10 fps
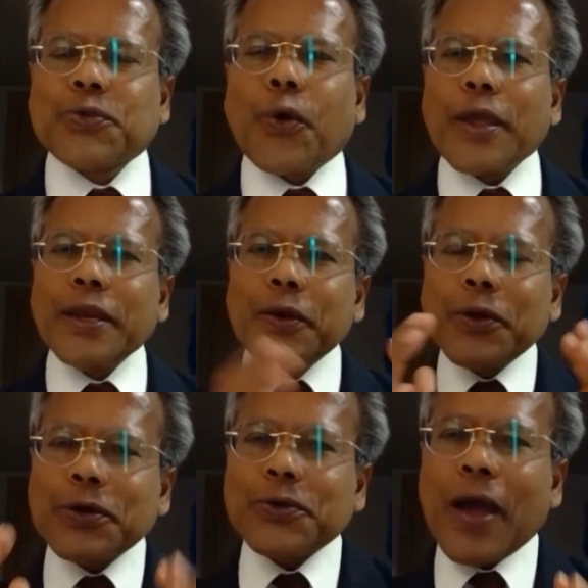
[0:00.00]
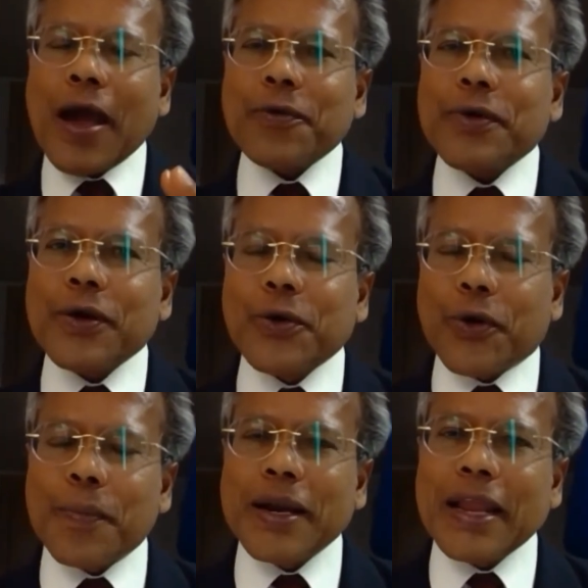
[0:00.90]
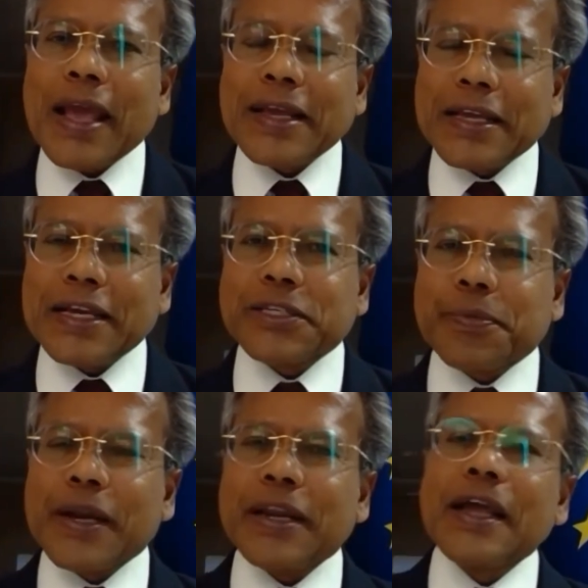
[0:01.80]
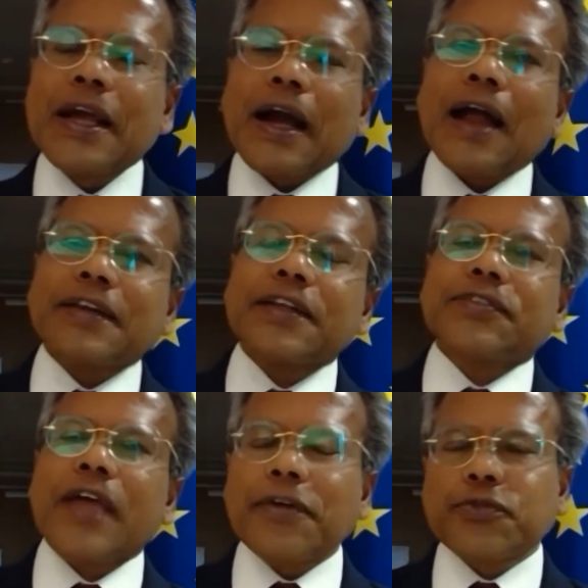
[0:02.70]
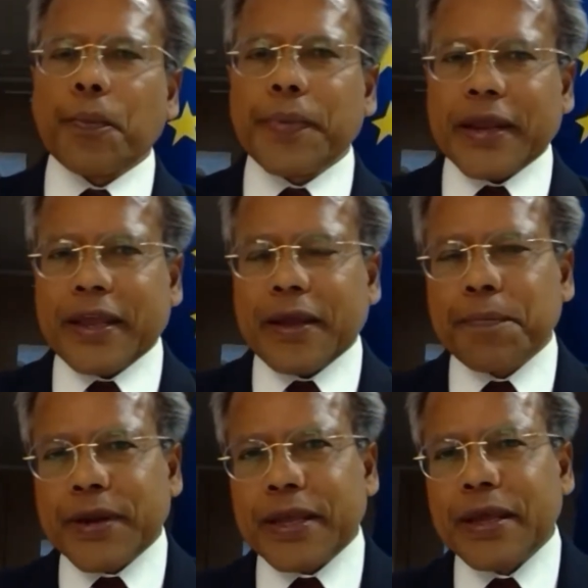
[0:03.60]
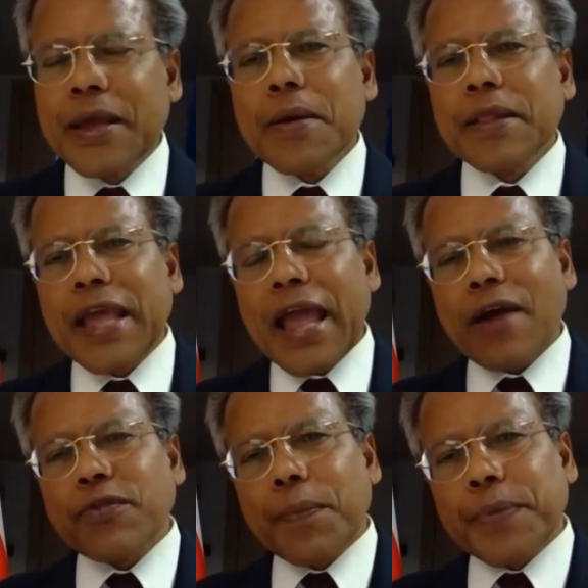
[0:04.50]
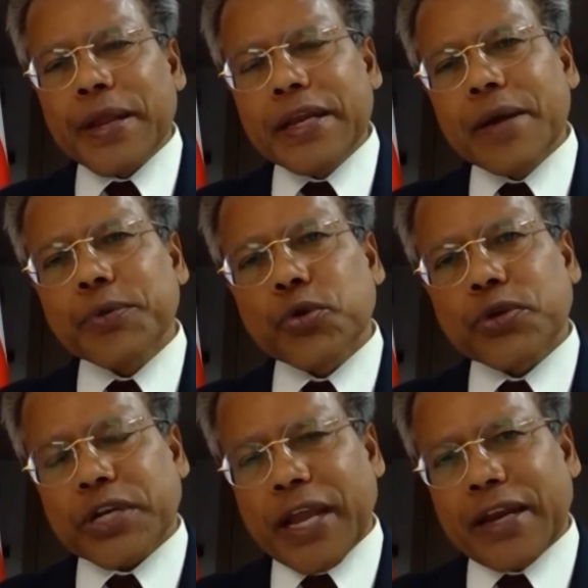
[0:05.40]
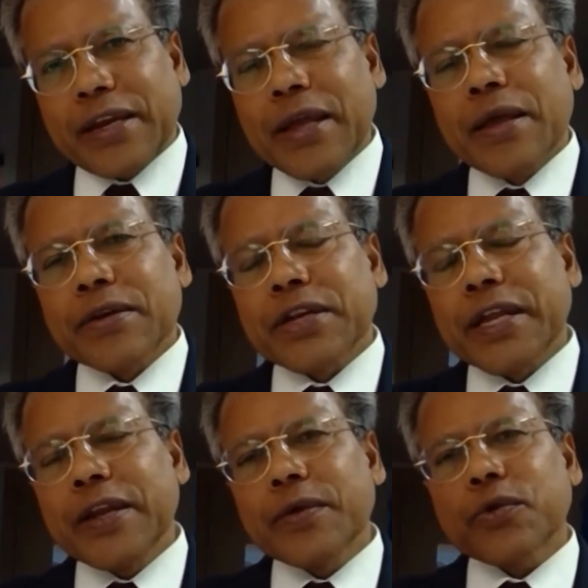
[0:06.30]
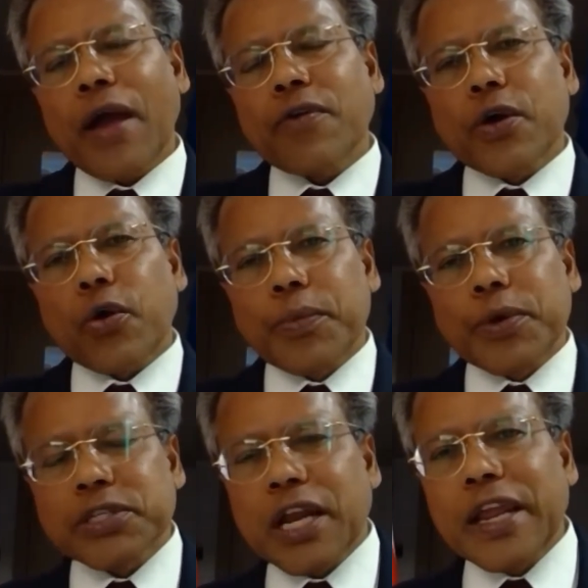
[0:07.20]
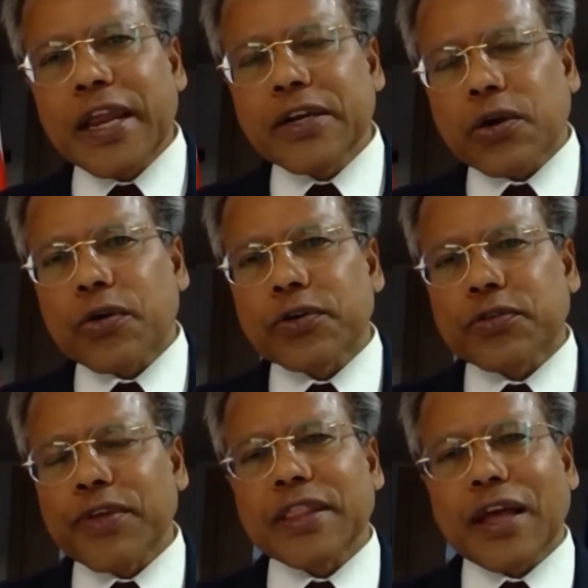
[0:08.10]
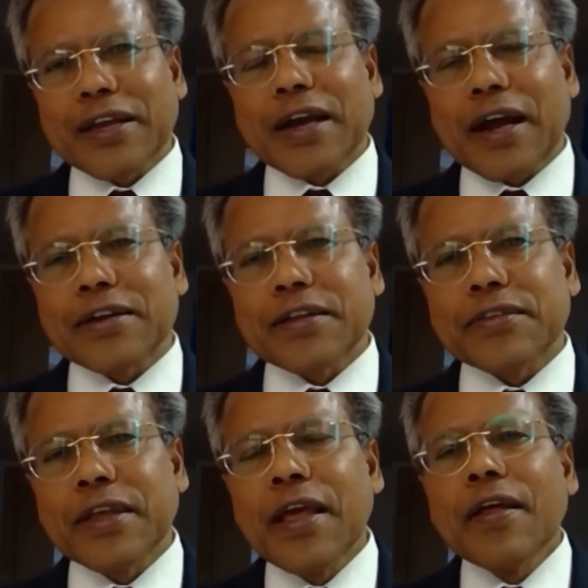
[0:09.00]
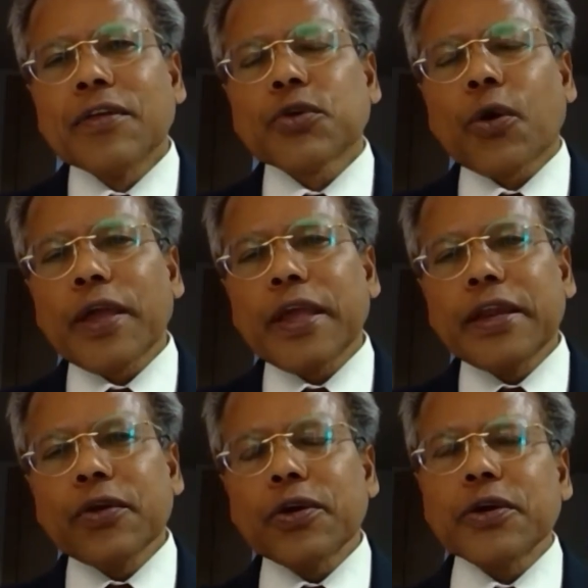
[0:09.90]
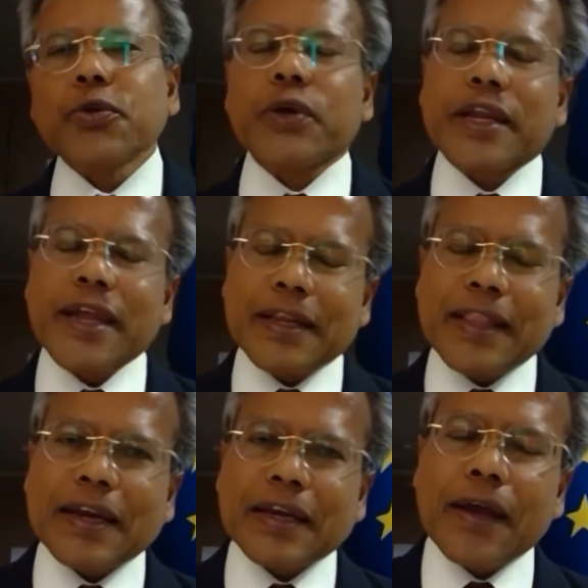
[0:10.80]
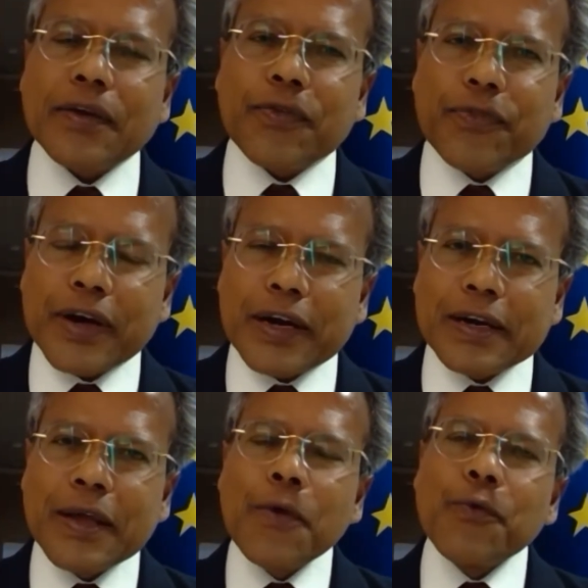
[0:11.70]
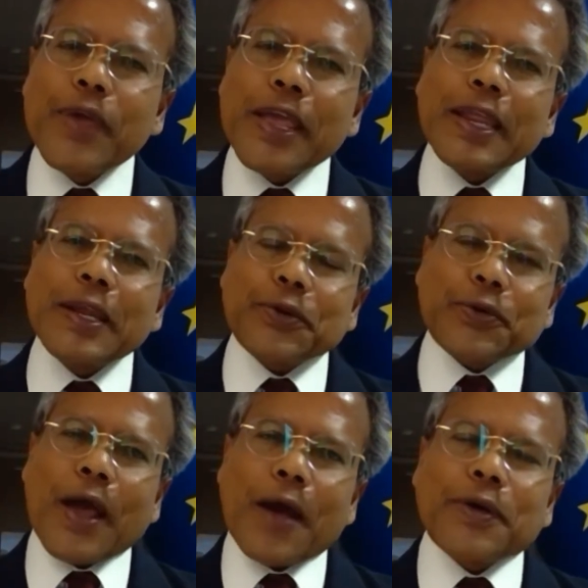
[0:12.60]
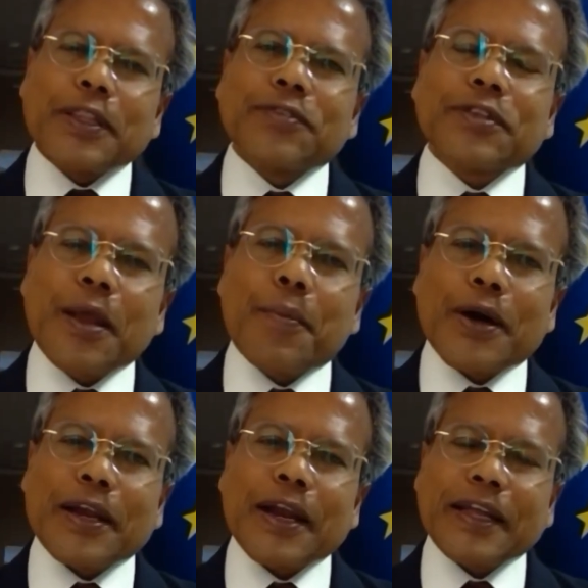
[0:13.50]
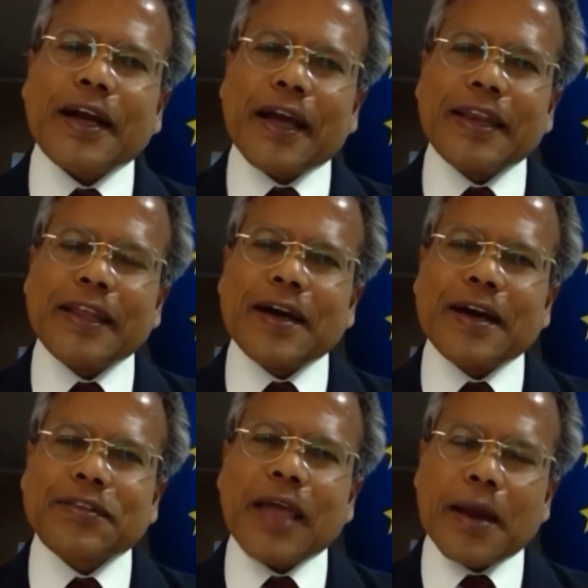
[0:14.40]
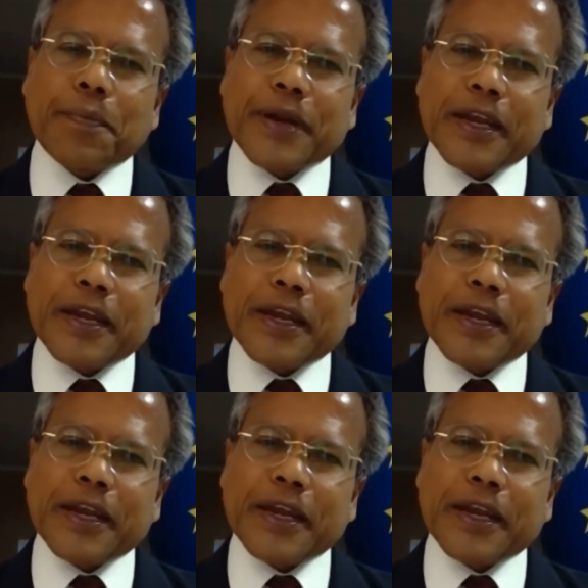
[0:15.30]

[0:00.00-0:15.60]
So in order to have a global engagement, countries have to be free. They have a freedom to trade, freedom to have a commercial intercourse with other countries. So in order to create that kind of world, we need to have these democratic ideas and